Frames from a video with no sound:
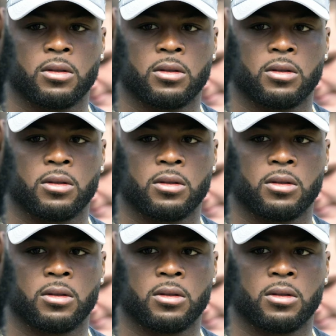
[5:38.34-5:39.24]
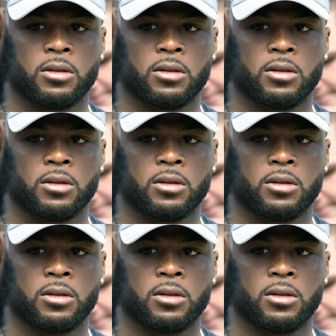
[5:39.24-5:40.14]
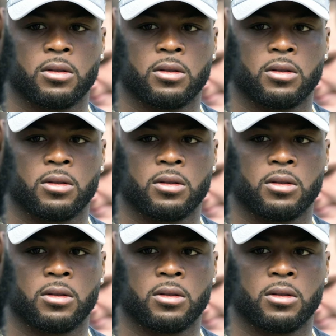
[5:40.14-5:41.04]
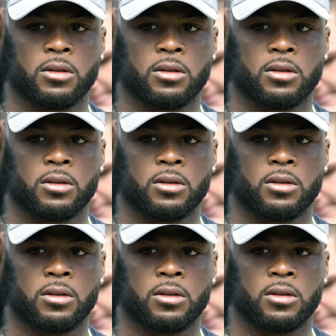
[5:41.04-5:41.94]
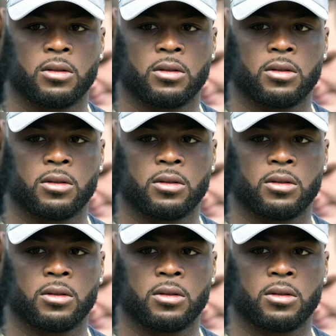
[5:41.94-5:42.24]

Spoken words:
(no lip movement)